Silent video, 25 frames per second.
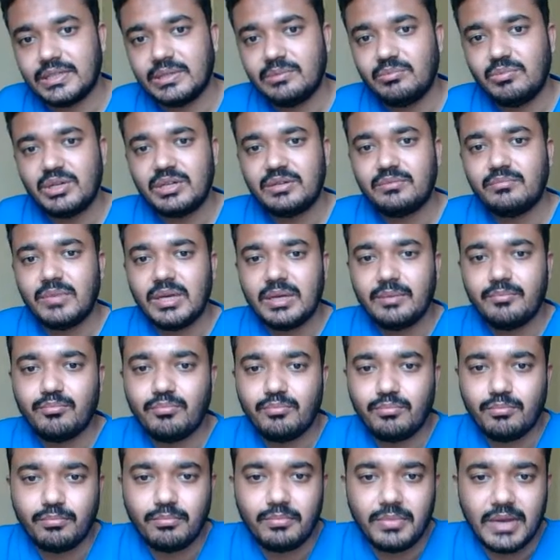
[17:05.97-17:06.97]
But my
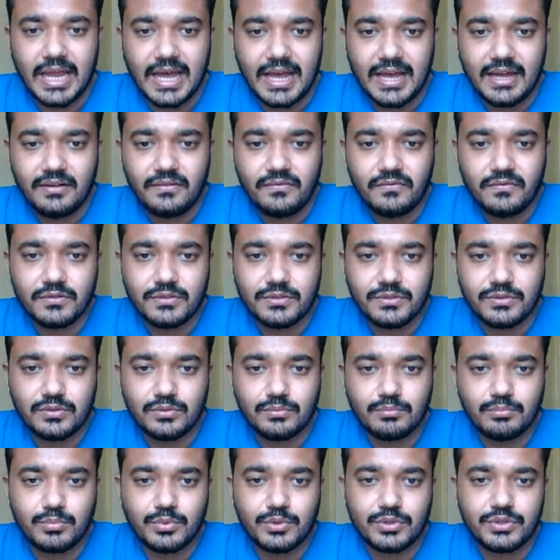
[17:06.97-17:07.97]
plan was to
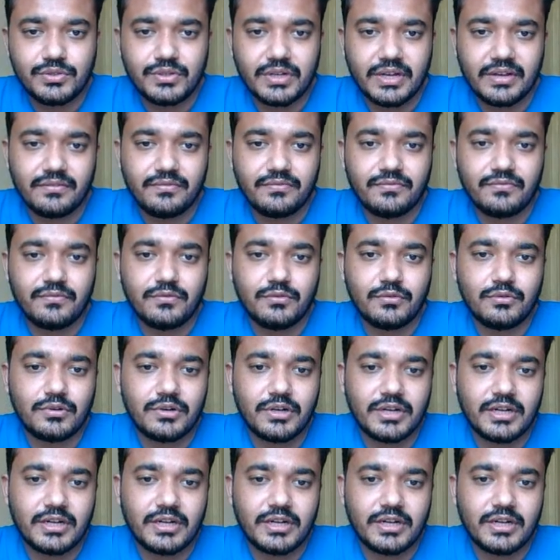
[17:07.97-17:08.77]
push f4